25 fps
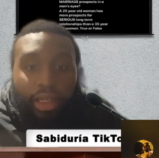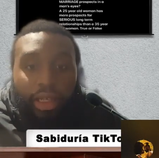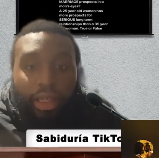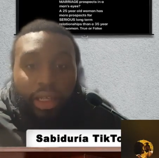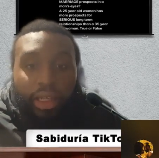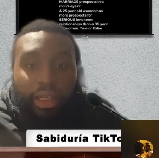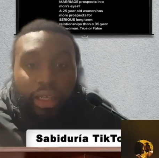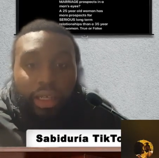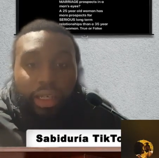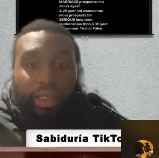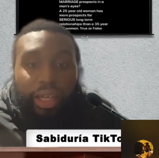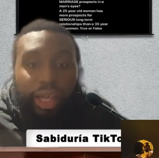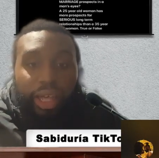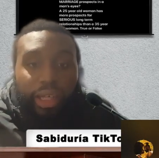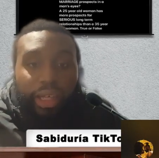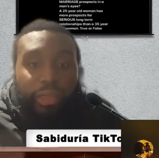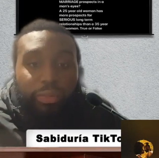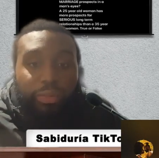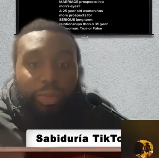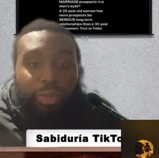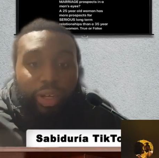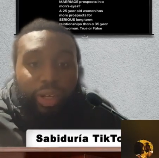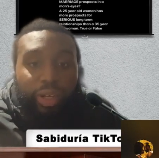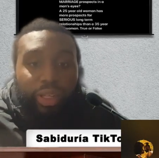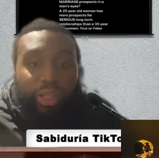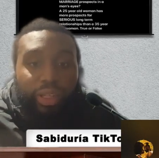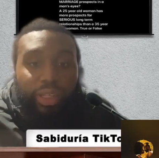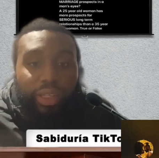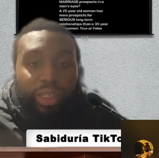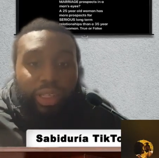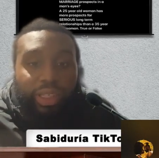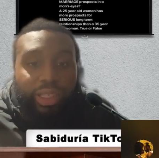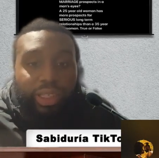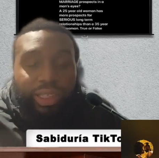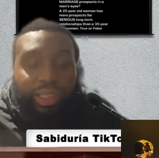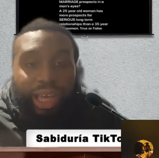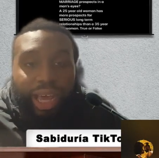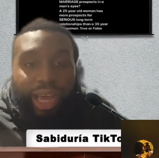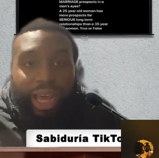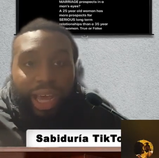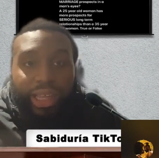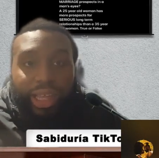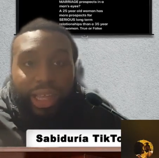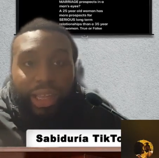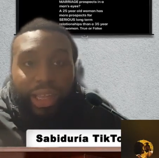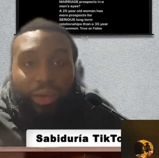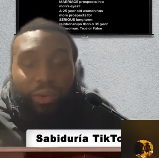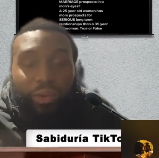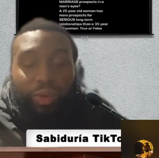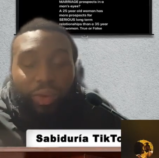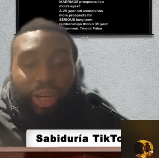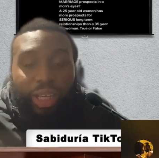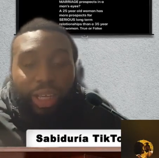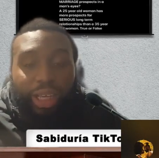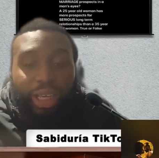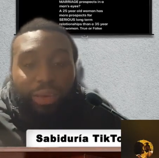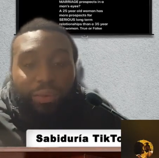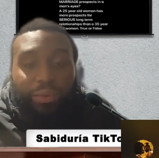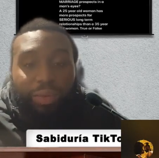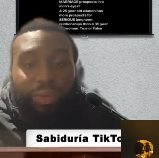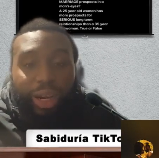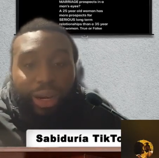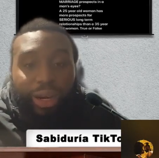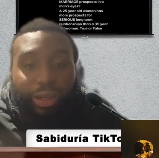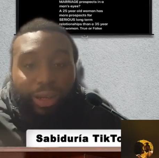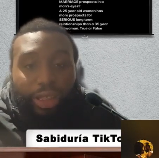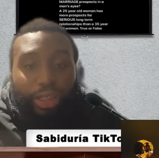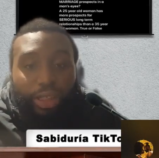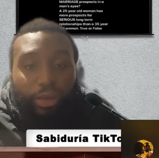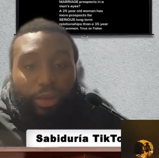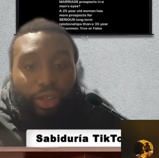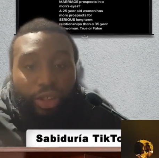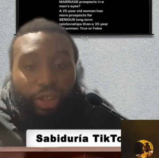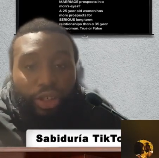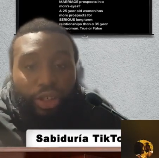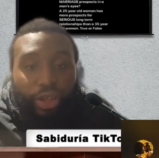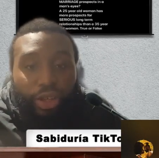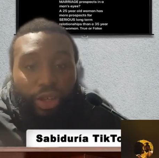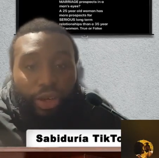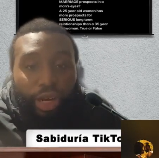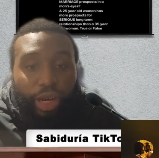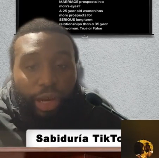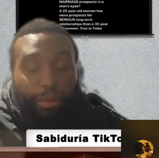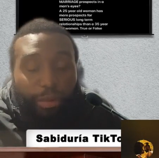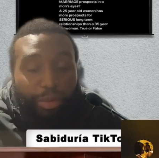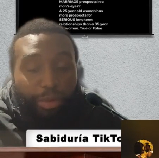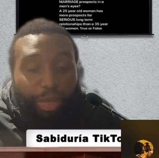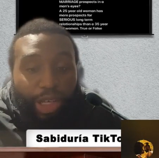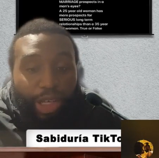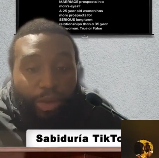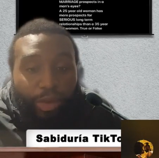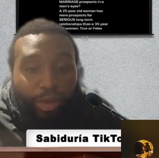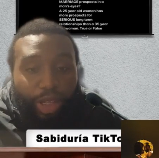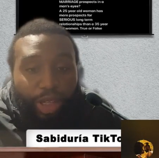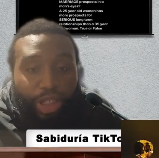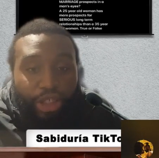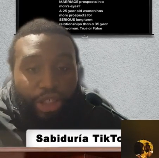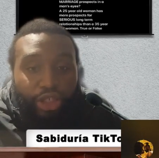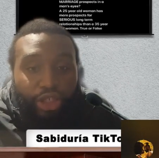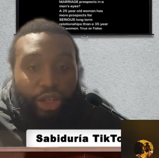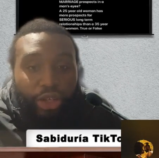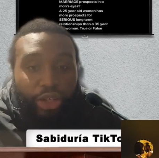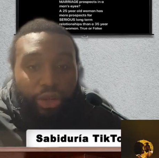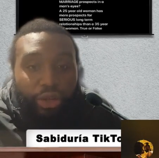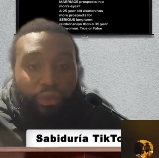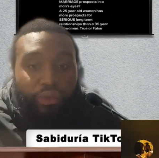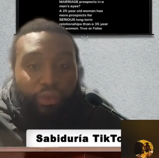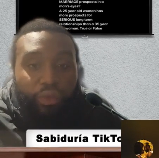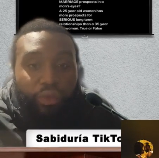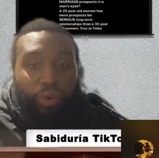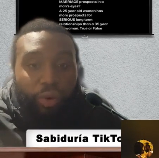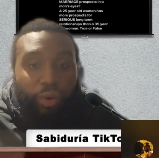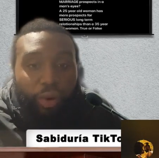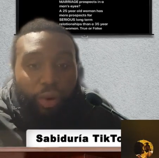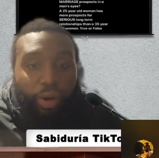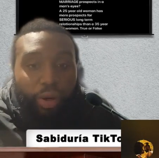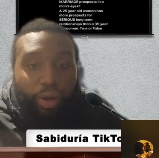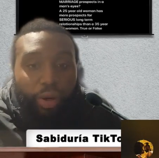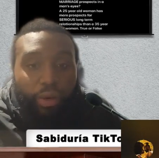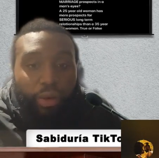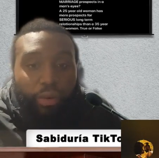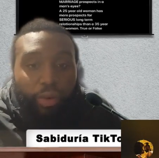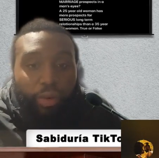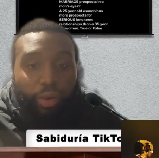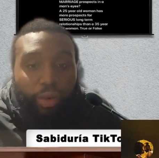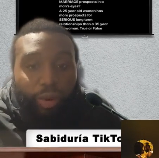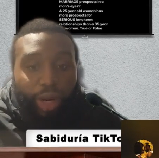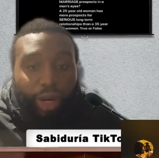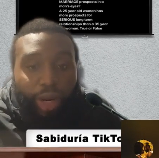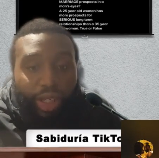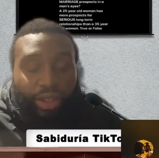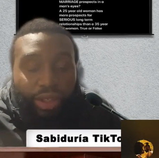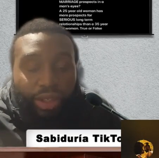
next month decide that they want to get married to each other and be with each other for the rest of